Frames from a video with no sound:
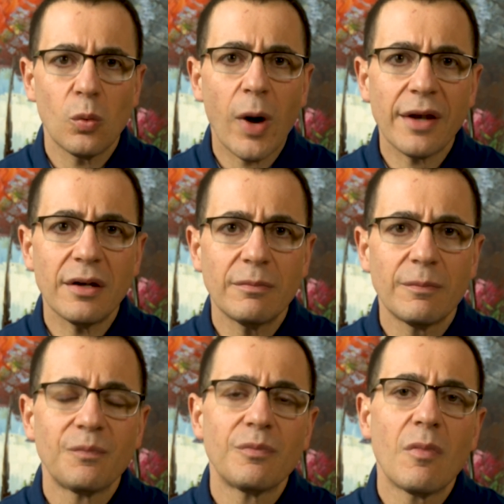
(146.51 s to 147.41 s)
One,
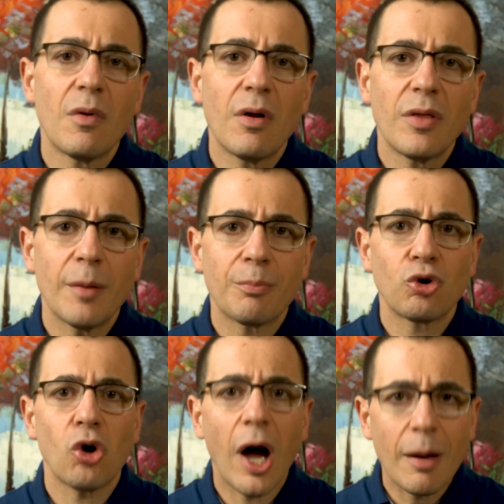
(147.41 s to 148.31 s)
the
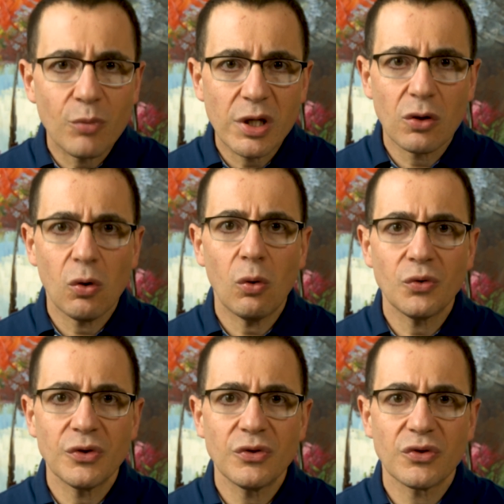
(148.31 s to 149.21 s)
primary
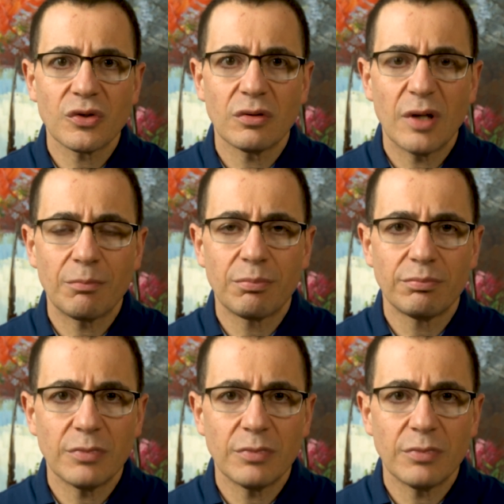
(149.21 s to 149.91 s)
causes and